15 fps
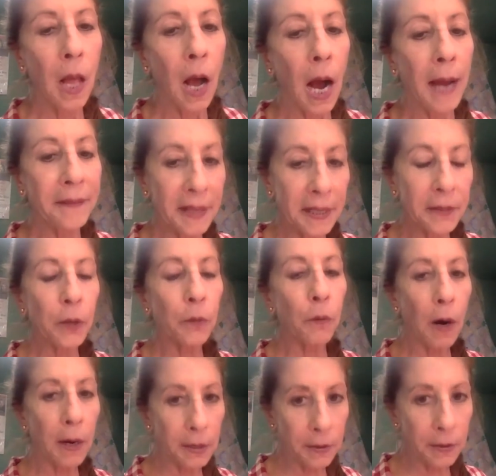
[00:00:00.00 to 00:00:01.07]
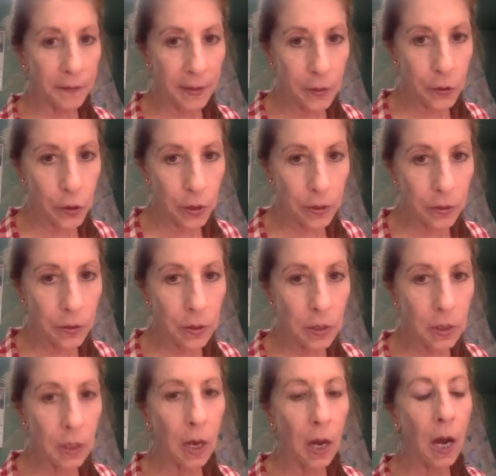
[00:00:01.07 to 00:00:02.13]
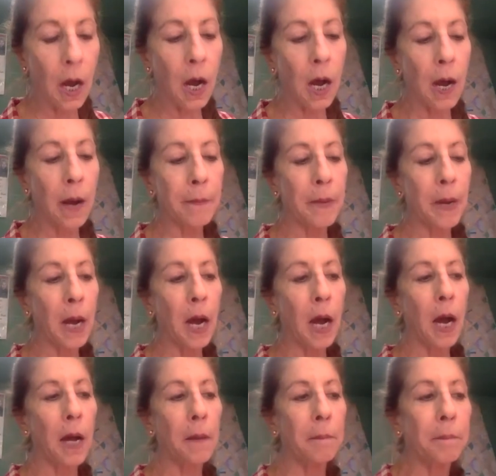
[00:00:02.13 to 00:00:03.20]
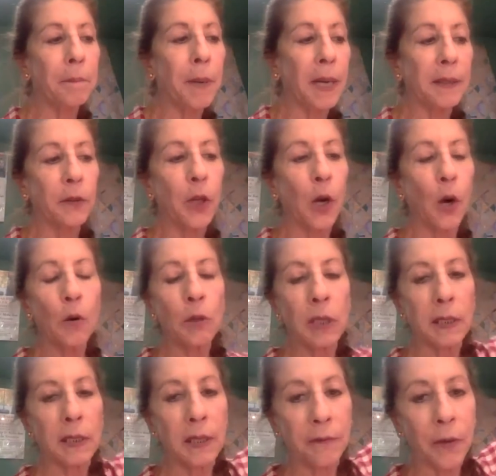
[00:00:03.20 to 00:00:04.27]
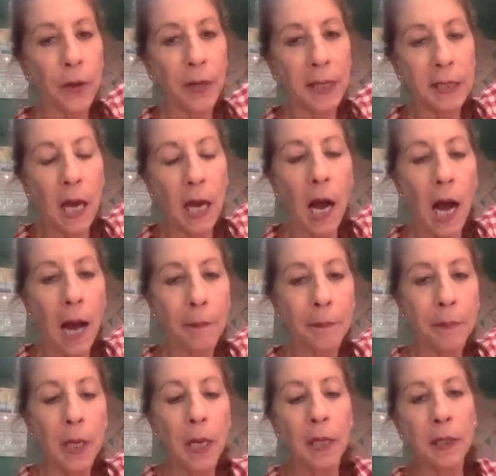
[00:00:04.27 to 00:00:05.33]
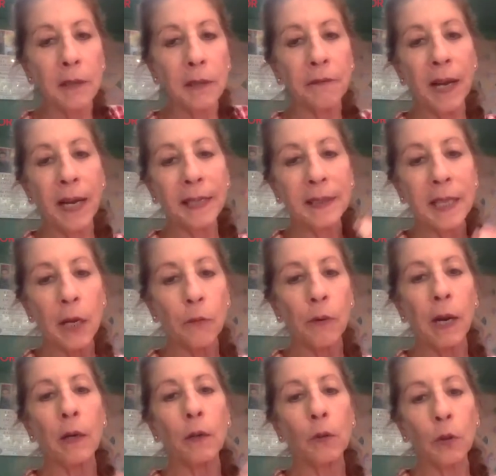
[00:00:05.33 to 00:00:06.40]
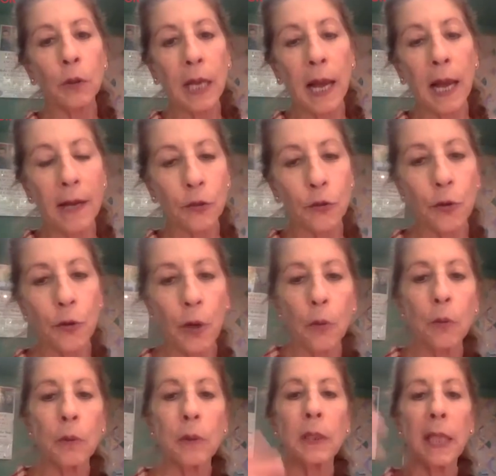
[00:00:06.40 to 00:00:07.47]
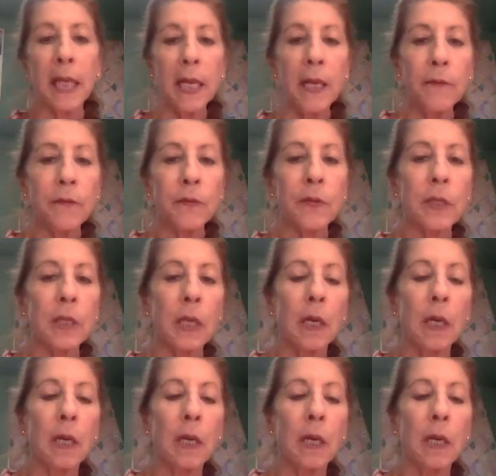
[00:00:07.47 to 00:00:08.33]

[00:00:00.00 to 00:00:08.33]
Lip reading: I think there are divisions. But those at the very top, the fact that Raul Castro leaves